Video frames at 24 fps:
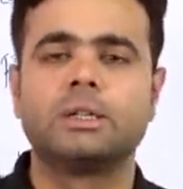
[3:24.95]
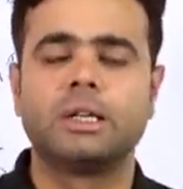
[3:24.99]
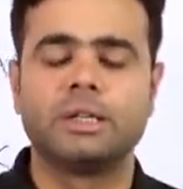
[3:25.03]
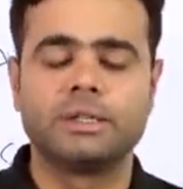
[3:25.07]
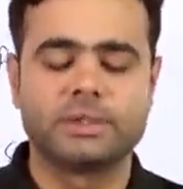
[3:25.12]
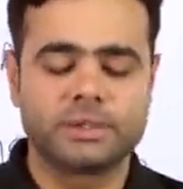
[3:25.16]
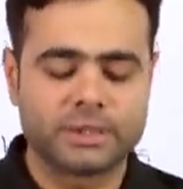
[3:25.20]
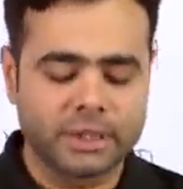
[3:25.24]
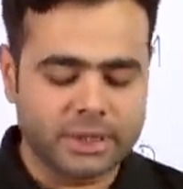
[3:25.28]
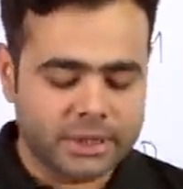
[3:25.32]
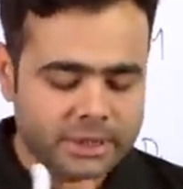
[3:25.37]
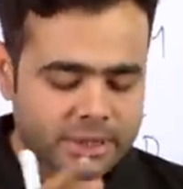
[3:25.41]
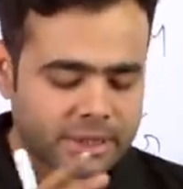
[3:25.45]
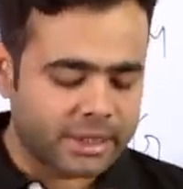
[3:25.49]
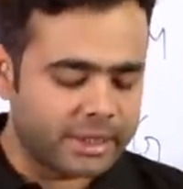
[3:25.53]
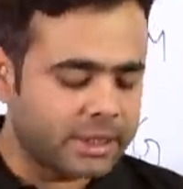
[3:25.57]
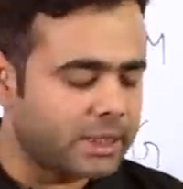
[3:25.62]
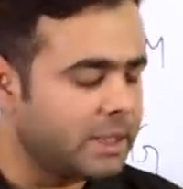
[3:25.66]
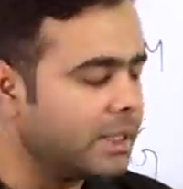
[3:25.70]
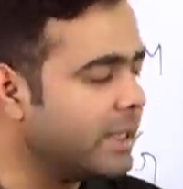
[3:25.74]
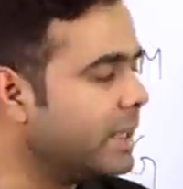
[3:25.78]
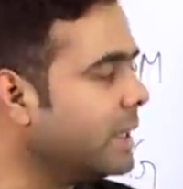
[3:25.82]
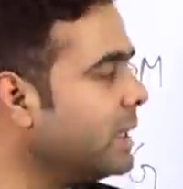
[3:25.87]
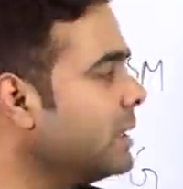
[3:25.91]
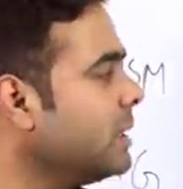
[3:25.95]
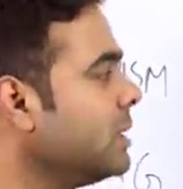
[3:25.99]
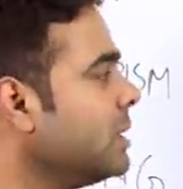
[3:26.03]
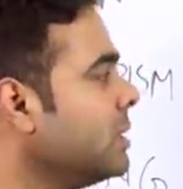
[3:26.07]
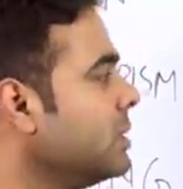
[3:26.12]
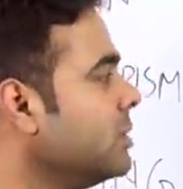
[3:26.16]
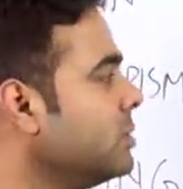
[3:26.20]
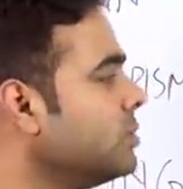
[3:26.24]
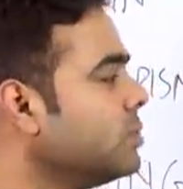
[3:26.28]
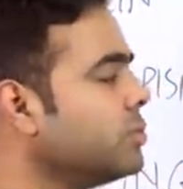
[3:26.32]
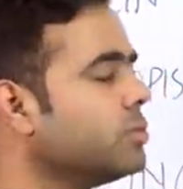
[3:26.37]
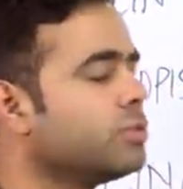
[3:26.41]
consistently
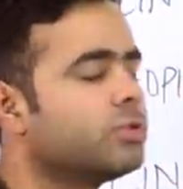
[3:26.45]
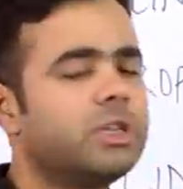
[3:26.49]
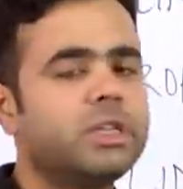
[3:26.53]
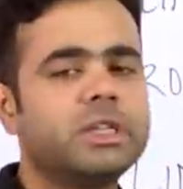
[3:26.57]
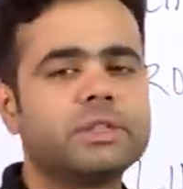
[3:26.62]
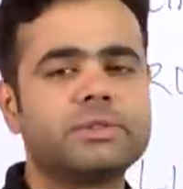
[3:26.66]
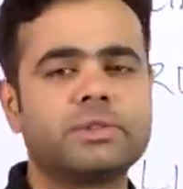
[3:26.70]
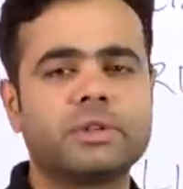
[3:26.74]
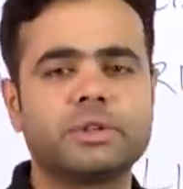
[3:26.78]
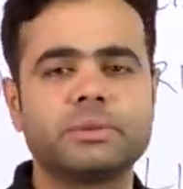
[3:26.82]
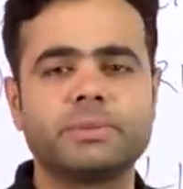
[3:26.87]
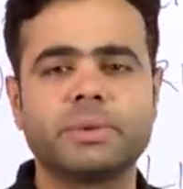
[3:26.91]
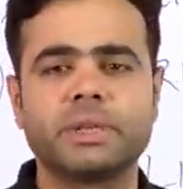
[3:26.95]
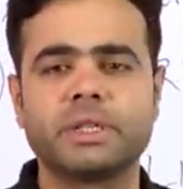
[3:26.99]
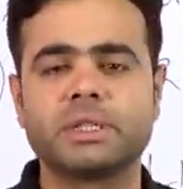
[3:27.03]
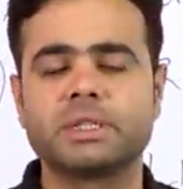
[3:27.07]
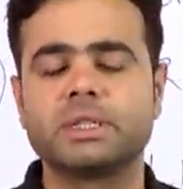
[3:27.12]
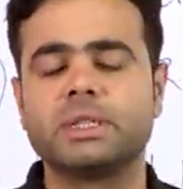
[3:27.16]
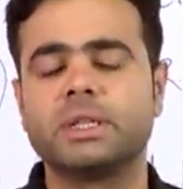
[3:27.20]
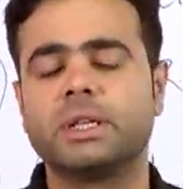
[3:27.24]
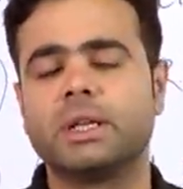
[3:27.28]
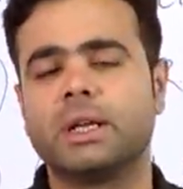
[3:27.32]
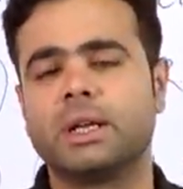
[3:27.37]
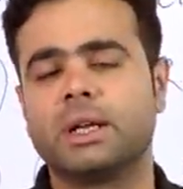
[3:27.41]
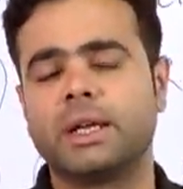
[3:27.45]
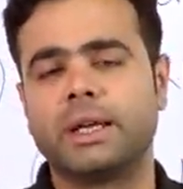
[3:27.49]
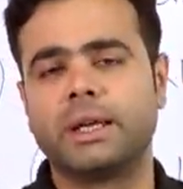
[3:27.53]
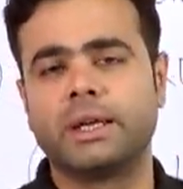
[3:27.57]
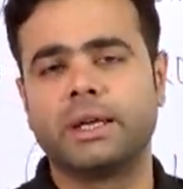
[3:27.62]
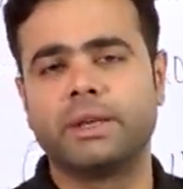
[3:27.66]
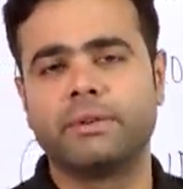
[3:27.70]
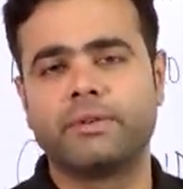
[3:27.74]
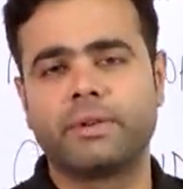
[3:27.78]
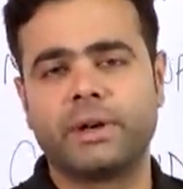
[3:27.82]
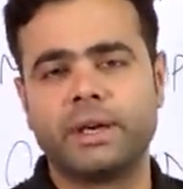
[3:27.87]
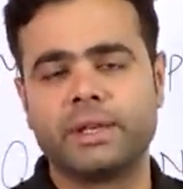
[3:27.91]
use these words, because uh,
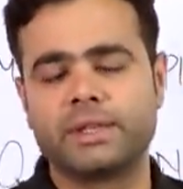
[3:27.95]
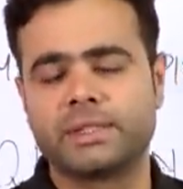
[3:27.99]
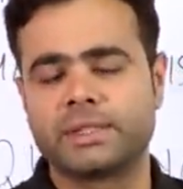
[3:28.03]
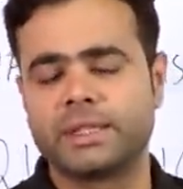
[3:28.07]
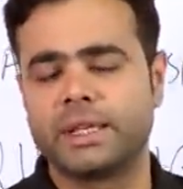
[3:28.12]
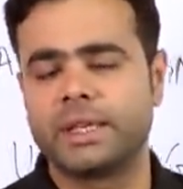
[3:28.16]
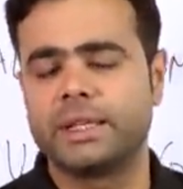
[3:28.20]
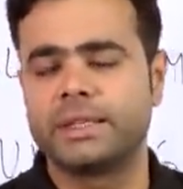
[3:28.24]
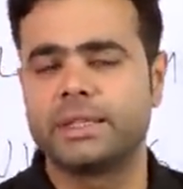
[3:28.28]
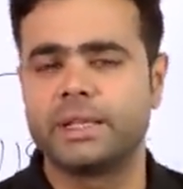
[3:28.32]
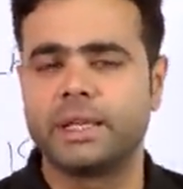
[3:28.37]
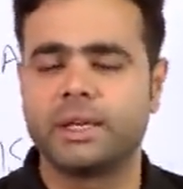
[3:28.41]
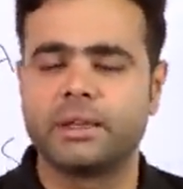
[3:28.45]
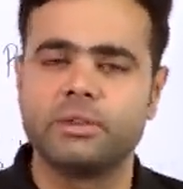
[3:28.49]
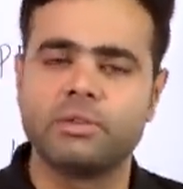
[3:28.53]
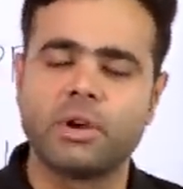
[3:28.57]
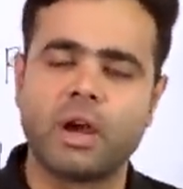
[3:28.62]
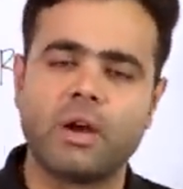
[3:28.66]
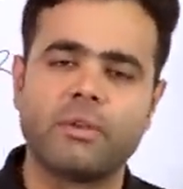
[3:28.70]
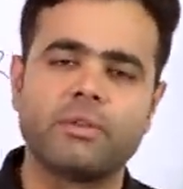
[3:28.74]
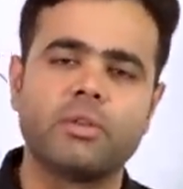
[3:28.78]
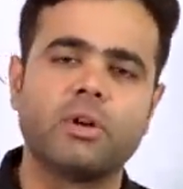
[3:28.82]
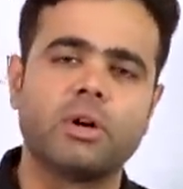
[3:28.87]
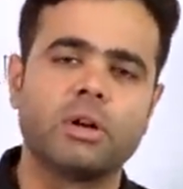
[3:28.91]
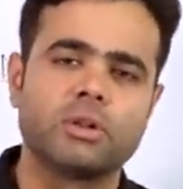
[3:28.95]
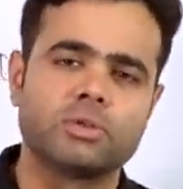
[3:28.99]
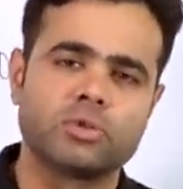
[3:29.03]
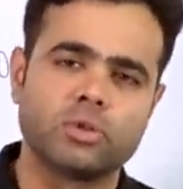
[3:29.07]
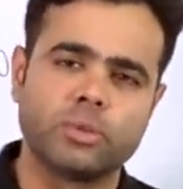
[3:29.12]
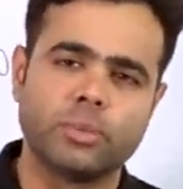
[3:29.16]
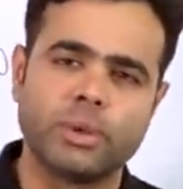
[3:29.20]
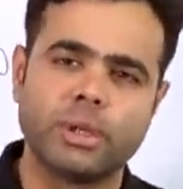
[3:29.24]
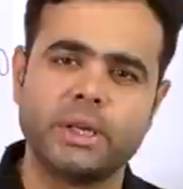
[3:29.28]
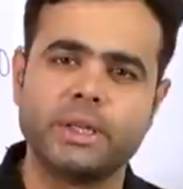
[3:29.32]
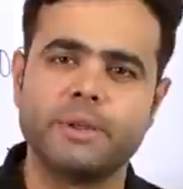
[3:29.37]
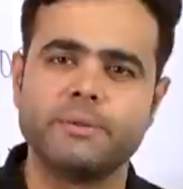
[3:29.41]
like if I say there, you have got
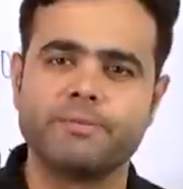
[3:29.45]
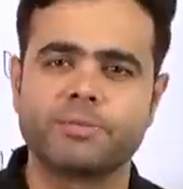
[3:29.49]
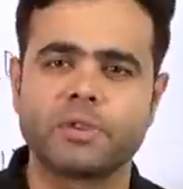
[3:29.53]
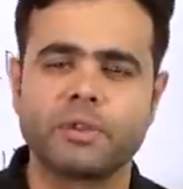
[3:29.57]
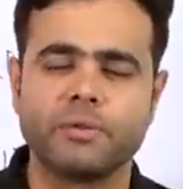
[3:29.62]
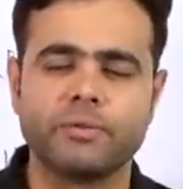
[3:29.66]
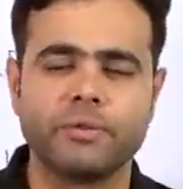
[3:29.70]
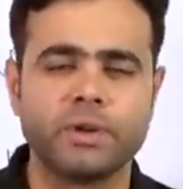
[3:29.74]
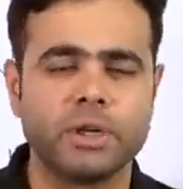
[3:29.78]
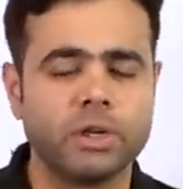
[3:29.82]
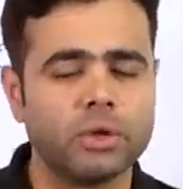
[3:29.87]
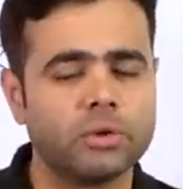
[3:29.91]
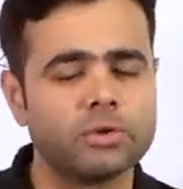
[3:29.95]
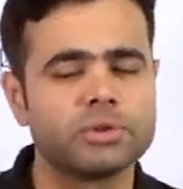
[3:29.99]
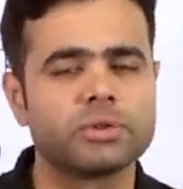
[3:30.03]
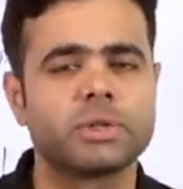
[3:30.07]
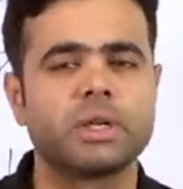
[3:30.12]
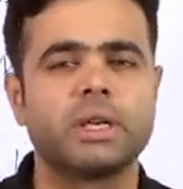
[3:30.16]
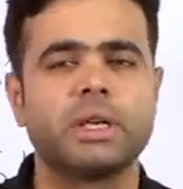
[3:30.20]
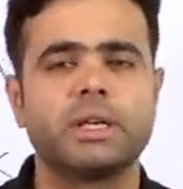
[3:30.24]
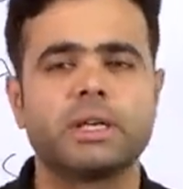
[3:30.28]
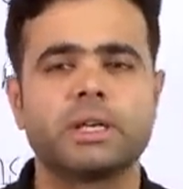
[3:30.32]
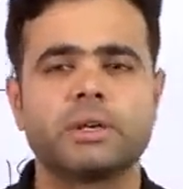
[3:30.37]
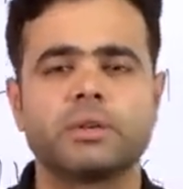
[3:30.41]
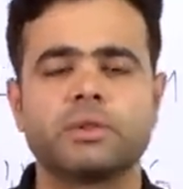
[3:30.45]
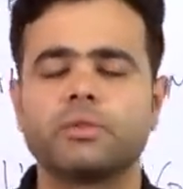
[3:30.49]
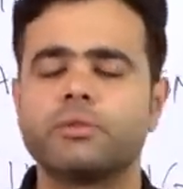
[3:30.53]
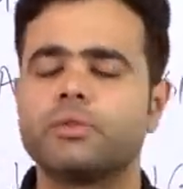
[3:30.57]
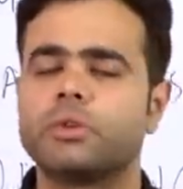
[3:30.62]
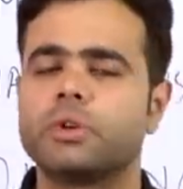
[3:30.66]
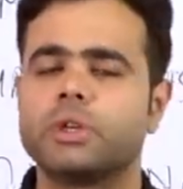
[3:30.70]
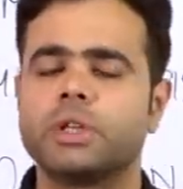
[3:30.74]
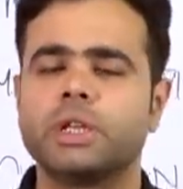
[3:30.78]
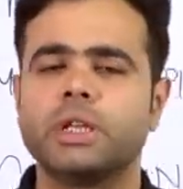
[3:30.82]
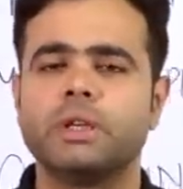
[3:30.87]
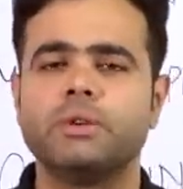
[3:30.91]
so many videos related to the
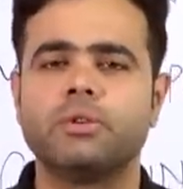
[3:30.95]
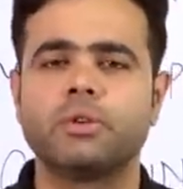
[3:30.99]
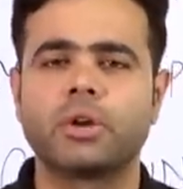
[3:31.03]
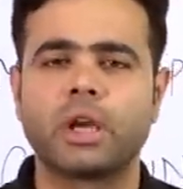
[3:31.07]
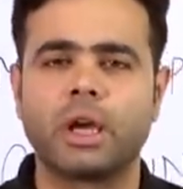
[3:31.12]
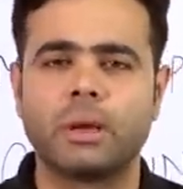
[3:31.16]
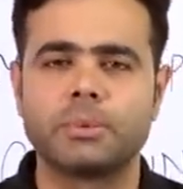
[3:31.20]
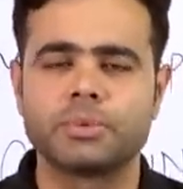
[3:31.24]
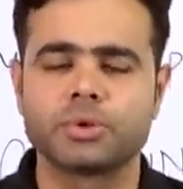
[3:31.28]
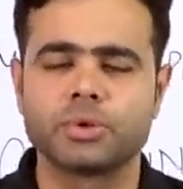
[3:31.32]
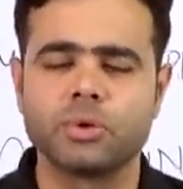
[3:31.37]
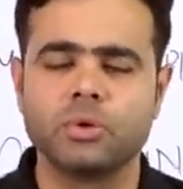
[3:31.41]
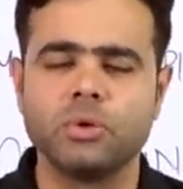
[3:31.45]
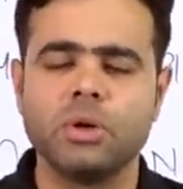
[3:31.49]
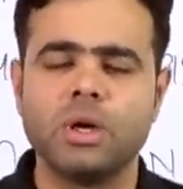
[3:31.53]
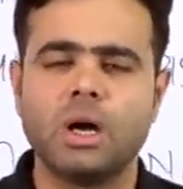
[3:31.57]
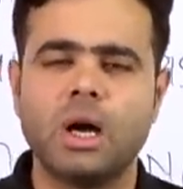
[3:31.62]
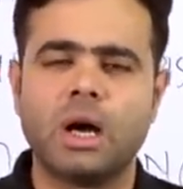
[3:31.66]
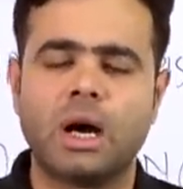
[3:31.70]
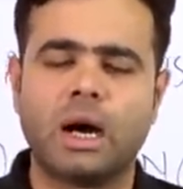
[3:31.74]
Daily Vocab Show,